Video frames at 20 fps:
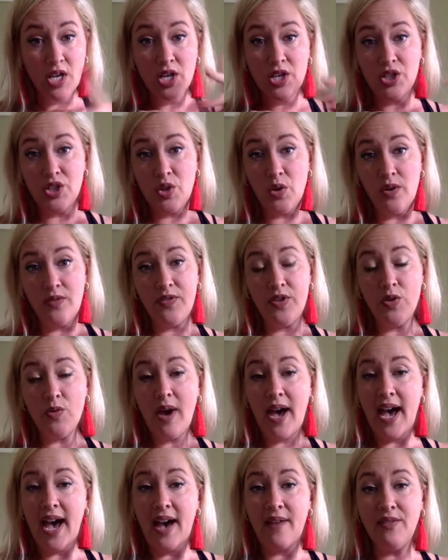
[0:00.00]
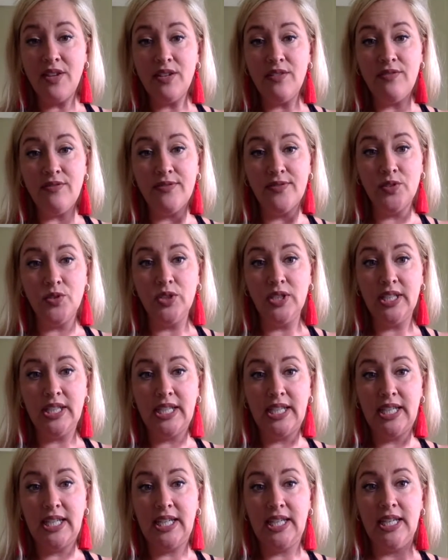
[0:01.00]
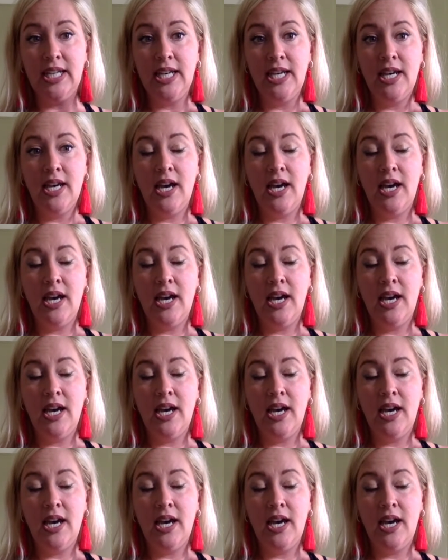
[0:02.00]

So if you haven't fully,